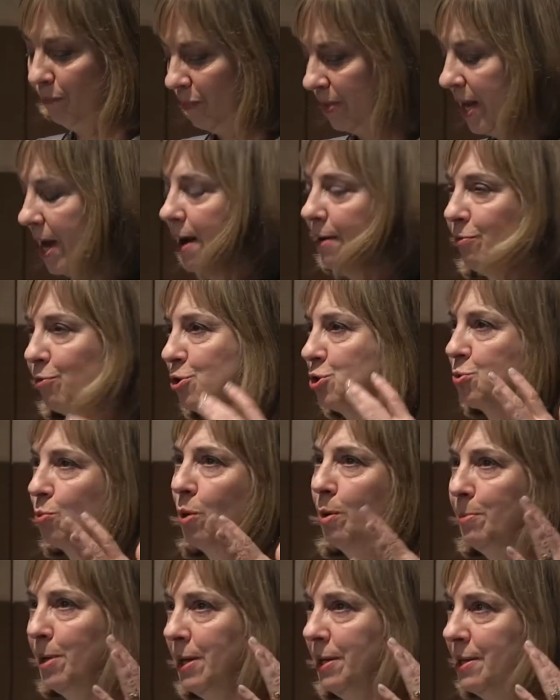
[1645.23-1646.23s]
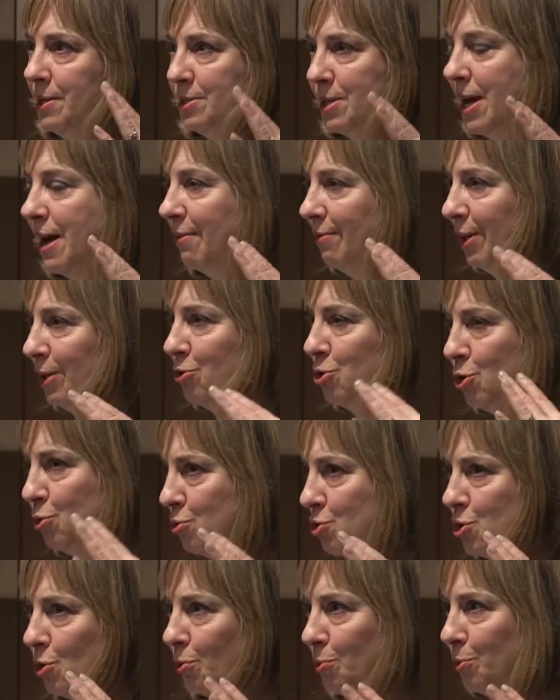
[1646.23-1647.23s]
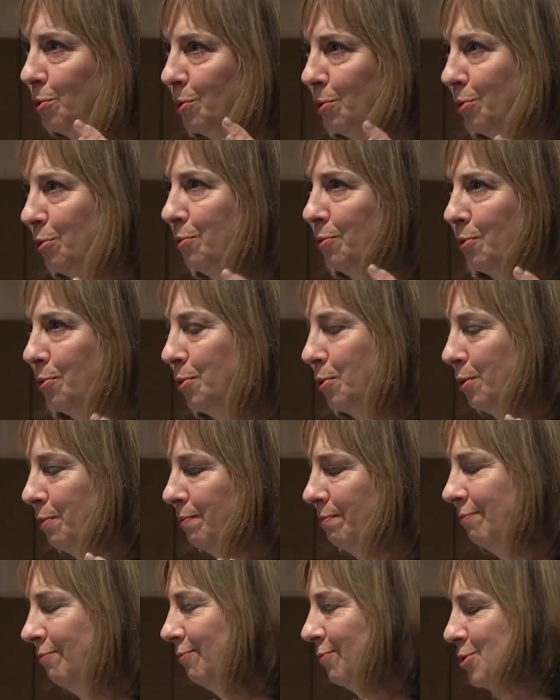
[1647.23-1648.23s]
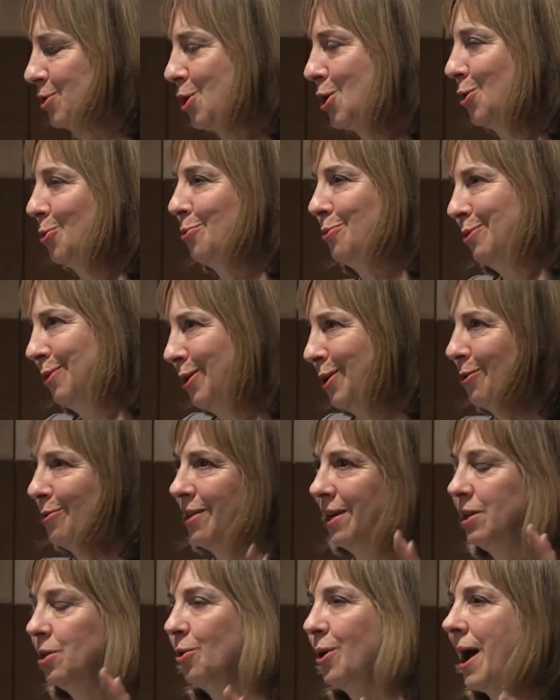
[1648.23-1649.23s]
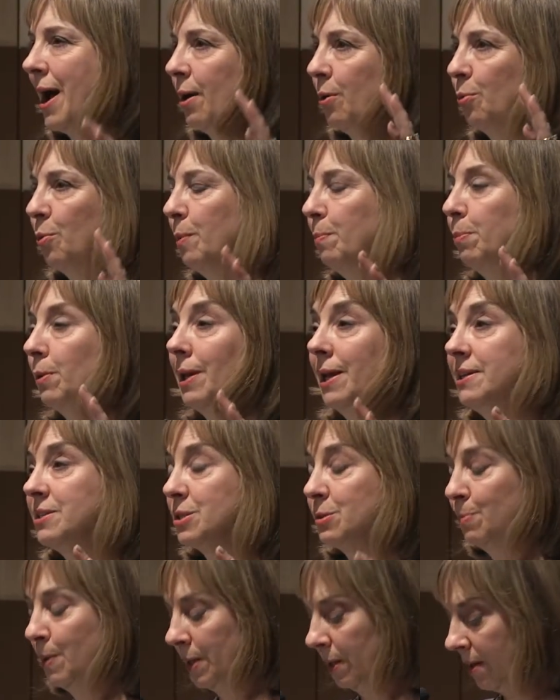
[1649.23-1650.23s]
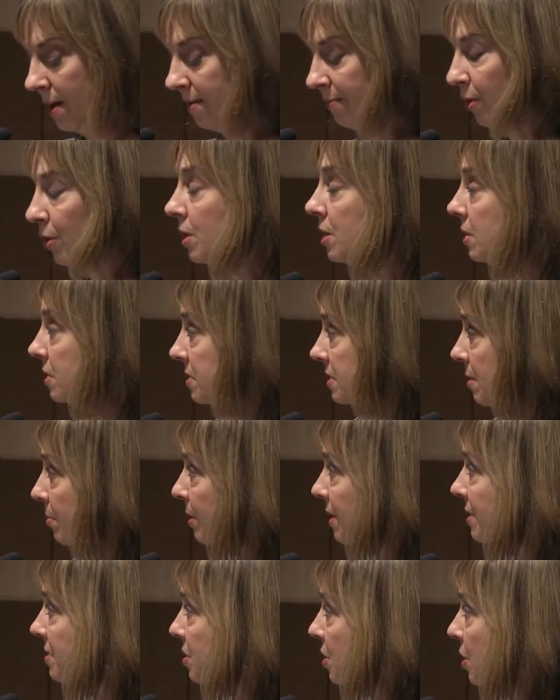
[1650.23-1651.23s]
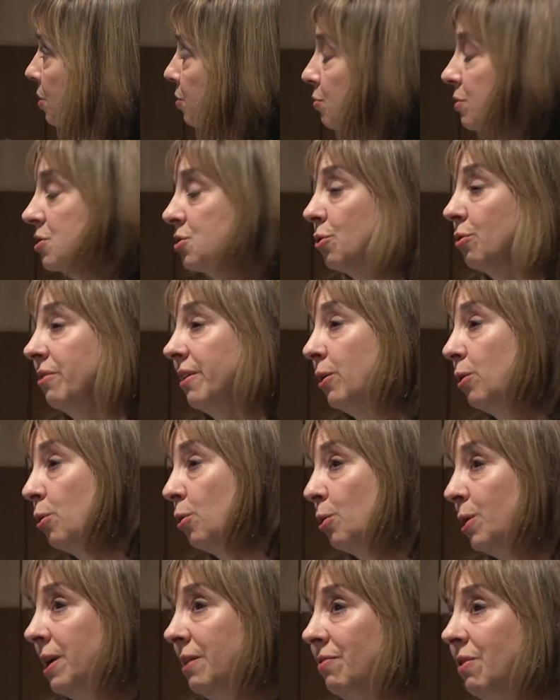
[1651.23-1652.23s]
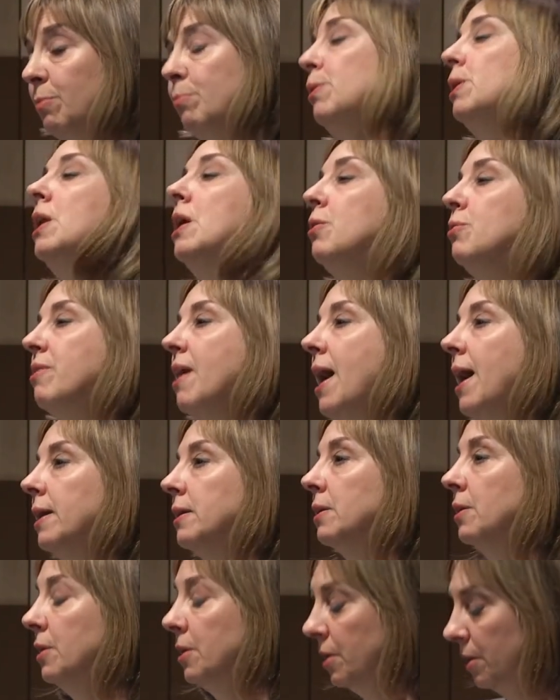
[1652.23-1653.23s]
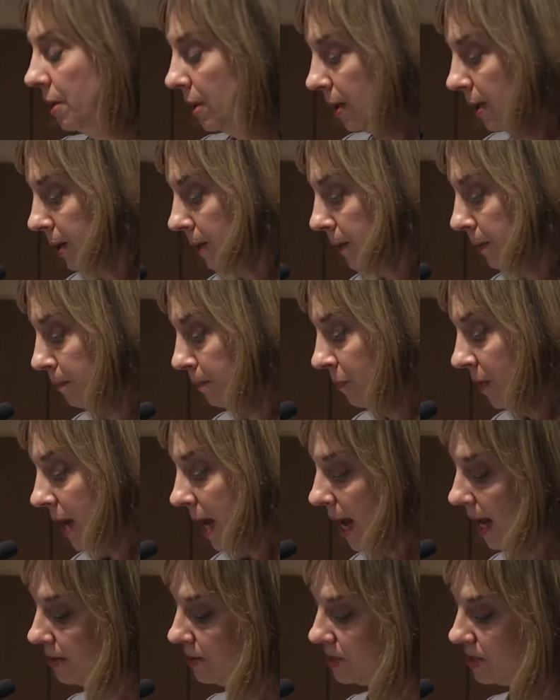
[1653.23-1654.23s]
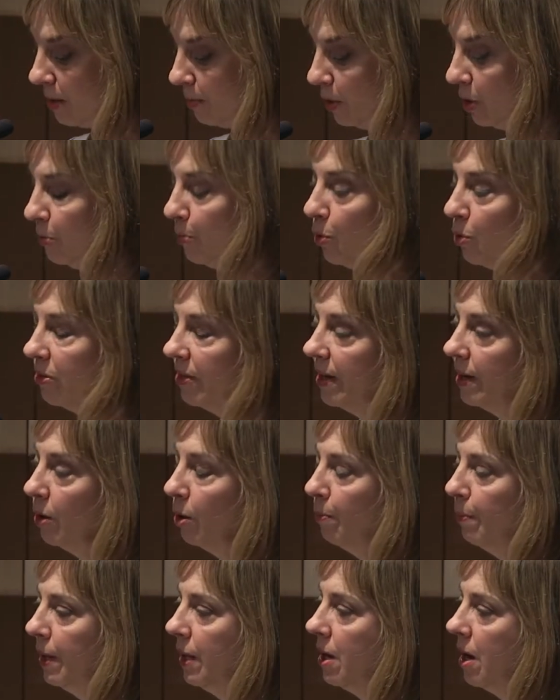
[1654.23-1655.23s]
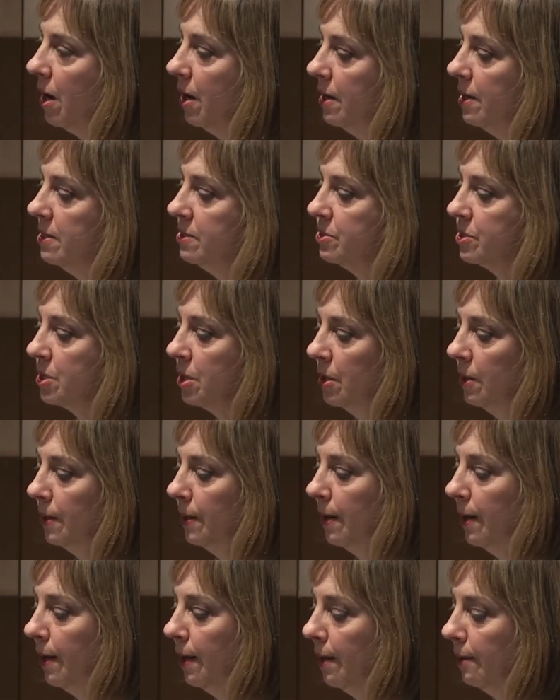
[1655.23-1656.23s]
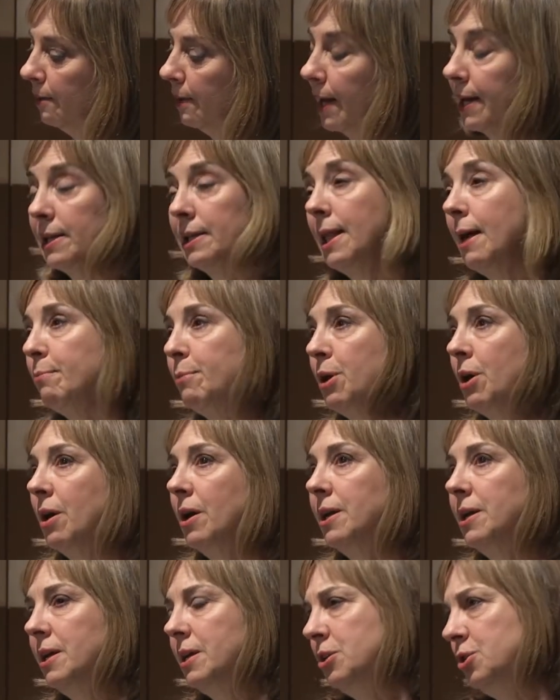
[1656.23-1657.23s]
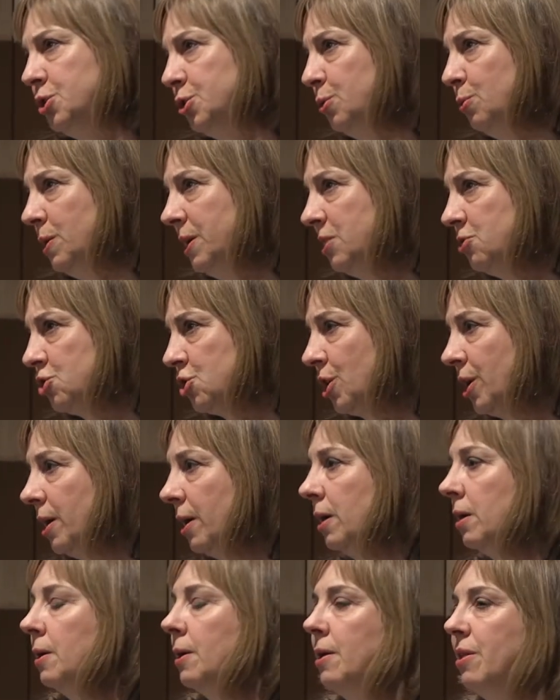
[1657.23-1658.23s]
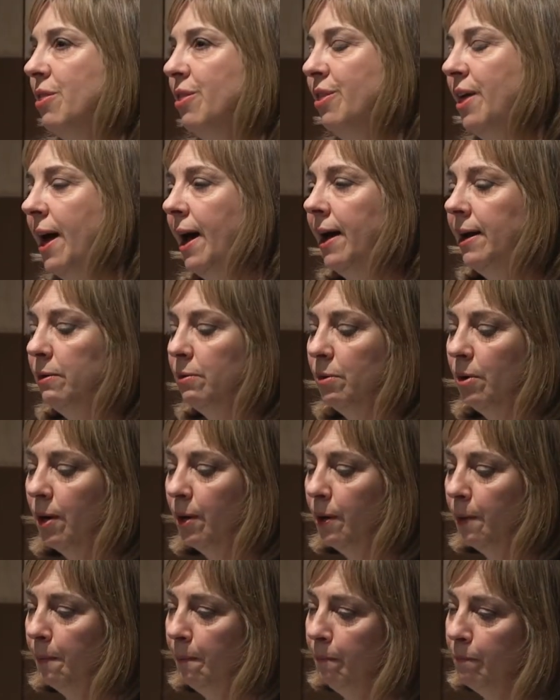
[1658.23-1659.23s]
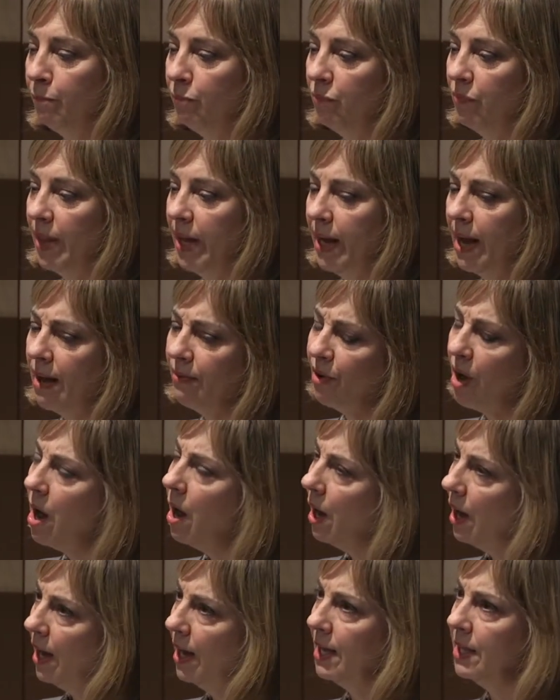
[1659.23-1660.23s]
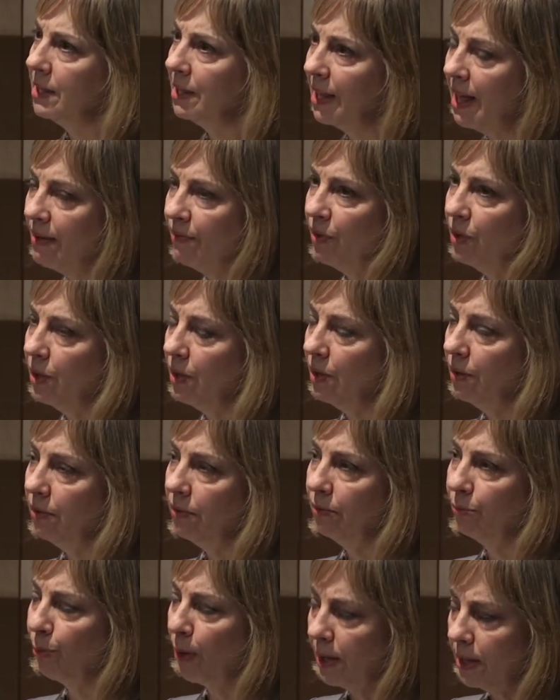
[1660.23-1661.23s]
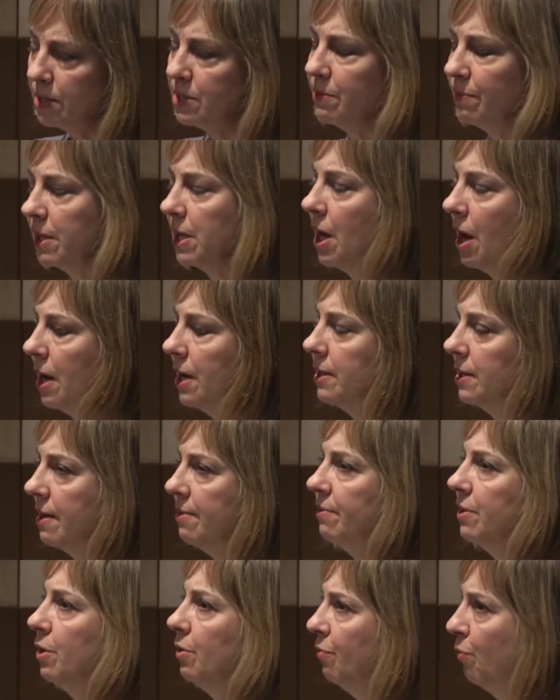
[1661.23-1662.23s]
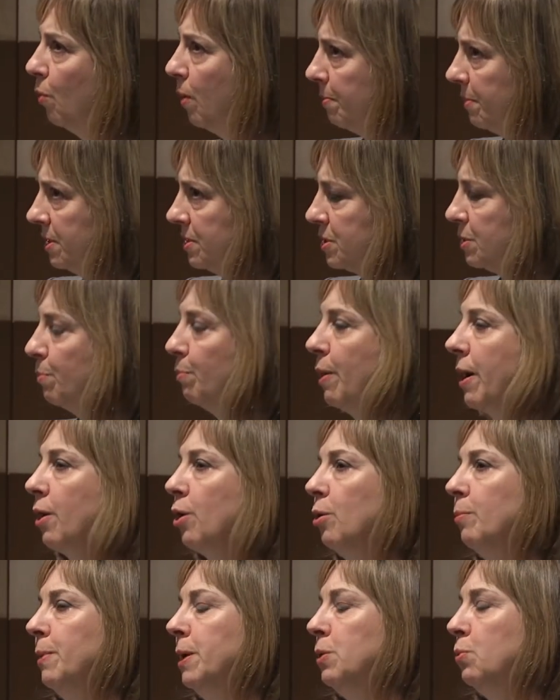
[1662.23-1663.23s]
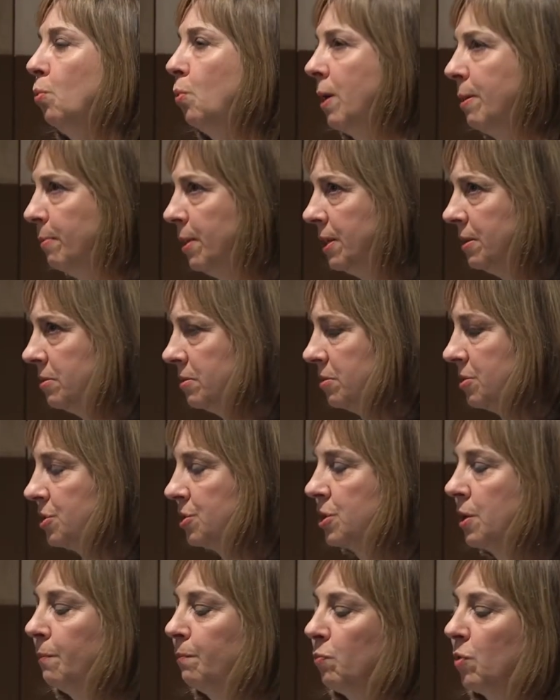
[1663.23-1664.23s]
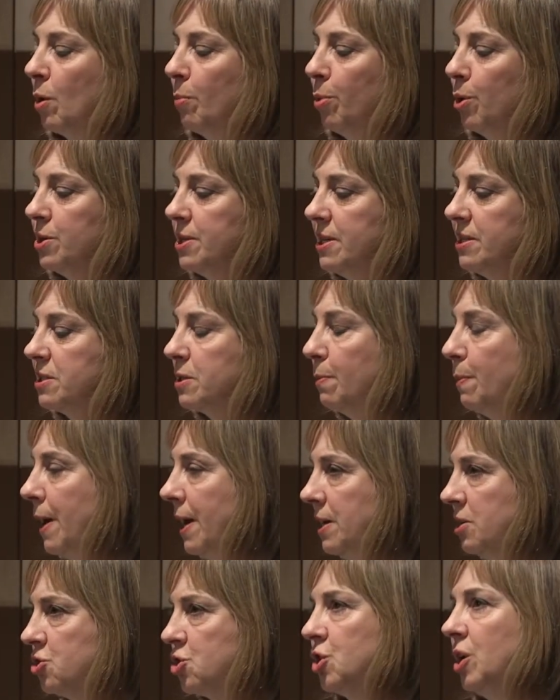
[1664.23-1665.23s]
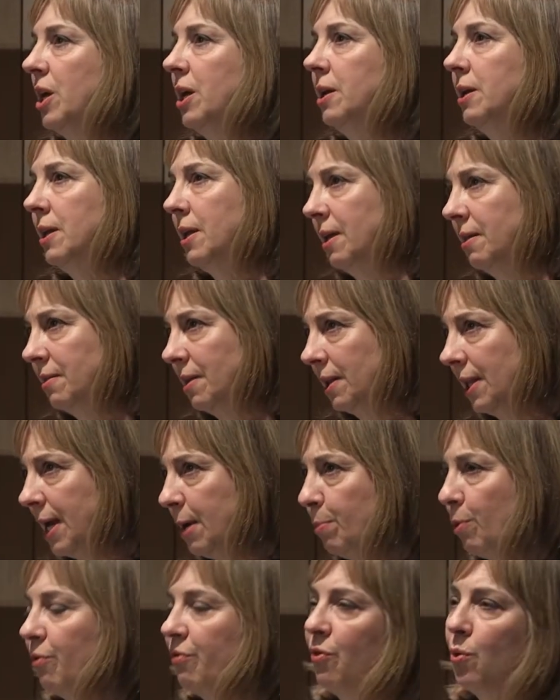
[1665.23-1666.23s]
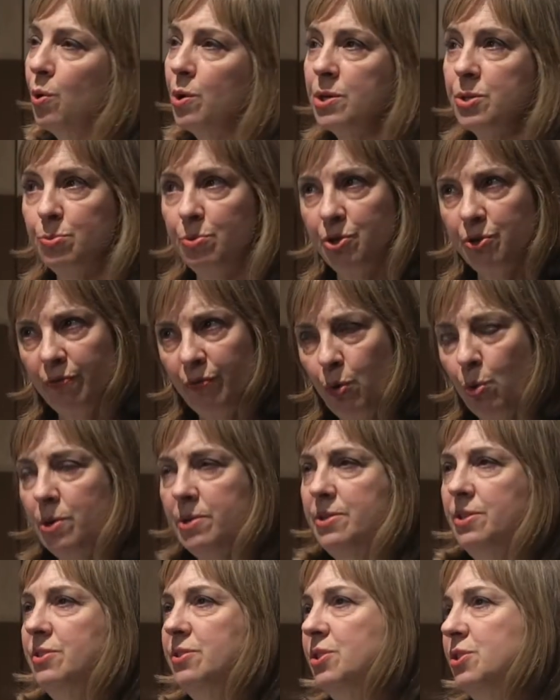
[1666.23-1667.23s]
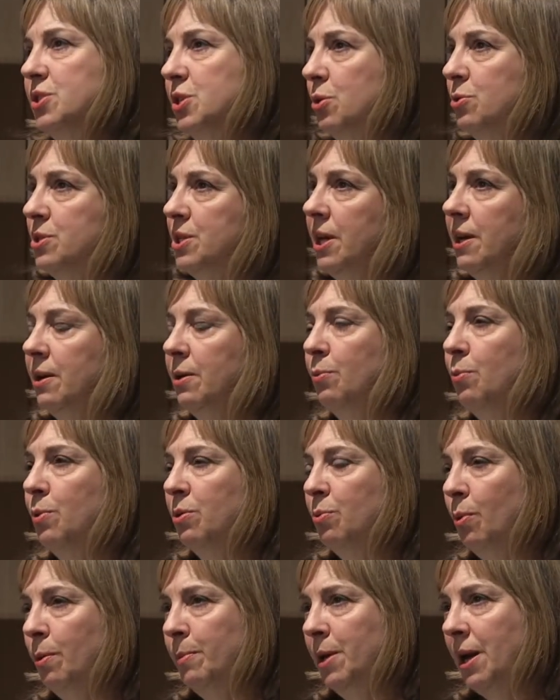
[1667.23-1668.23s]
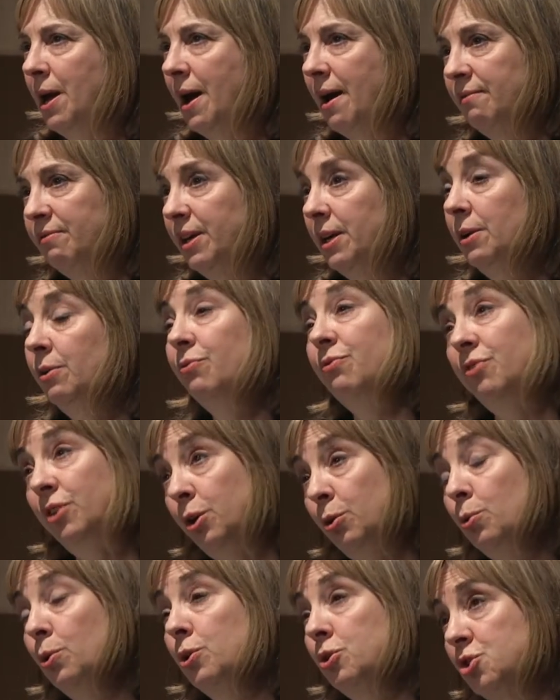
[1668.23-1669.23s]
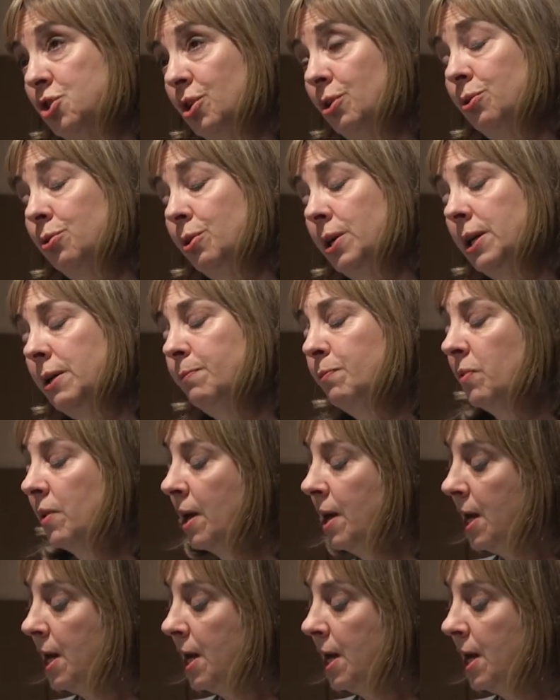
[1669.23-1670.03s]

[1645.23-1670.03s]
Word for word: the average woman is having two children or, or so, you know, then you're at replacement level. Some of these countries are there or even below that. Um, and some of them are there because, uh, like Lebanon and Tunisia, that um, they have a high level, relatively high level of women's empowerment, women's participation in the labor force, which of course is associated with women having fewer children.